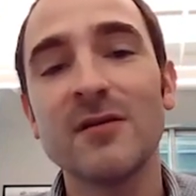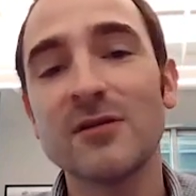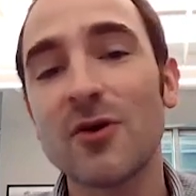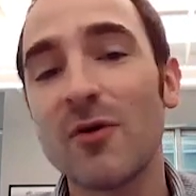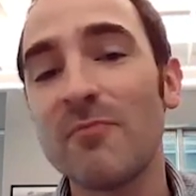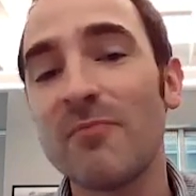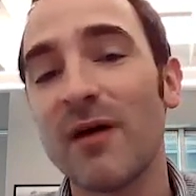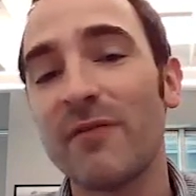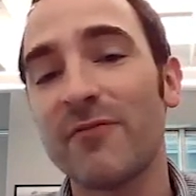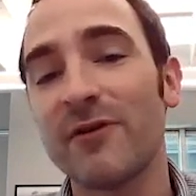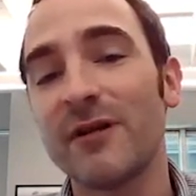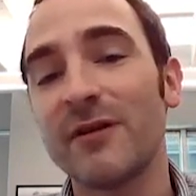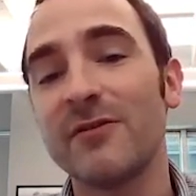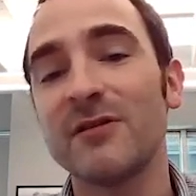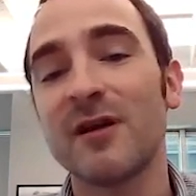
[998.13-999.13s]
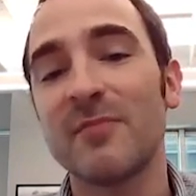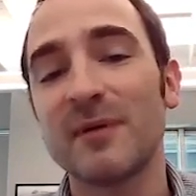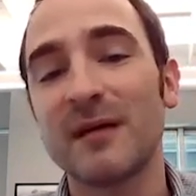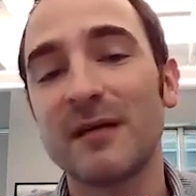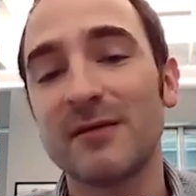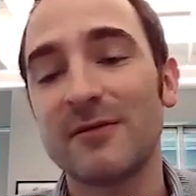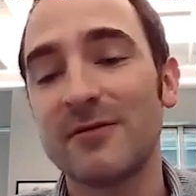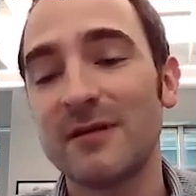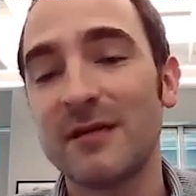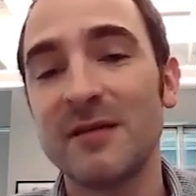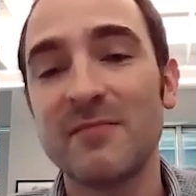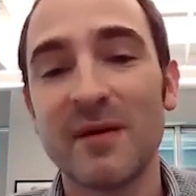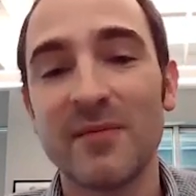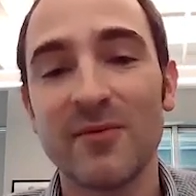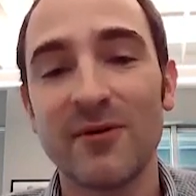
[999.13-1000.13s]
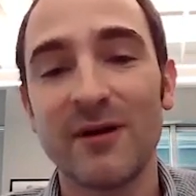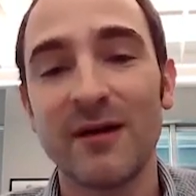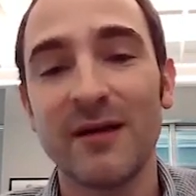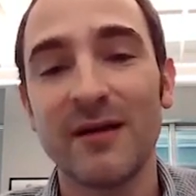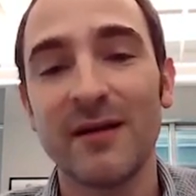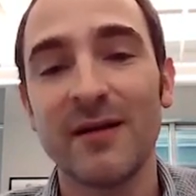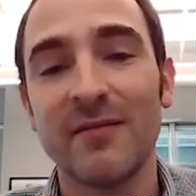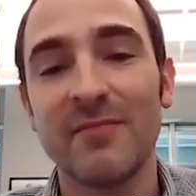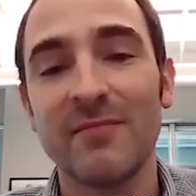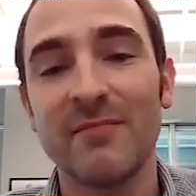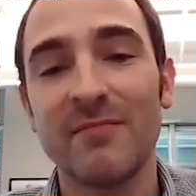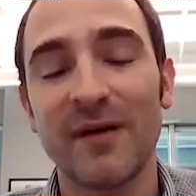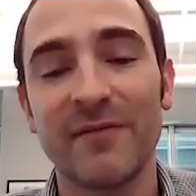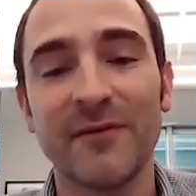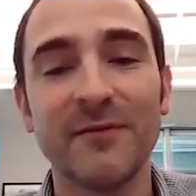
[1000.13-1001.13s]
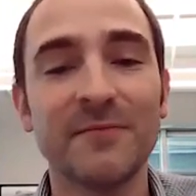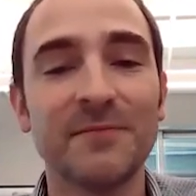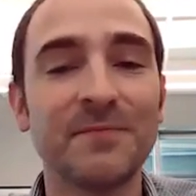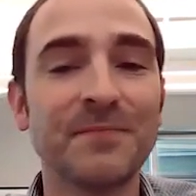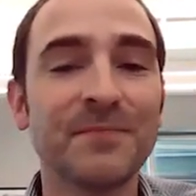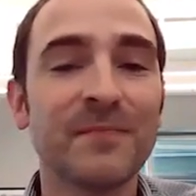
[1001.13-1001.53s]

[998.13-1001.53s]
start buffering those up into the in-memory buffer,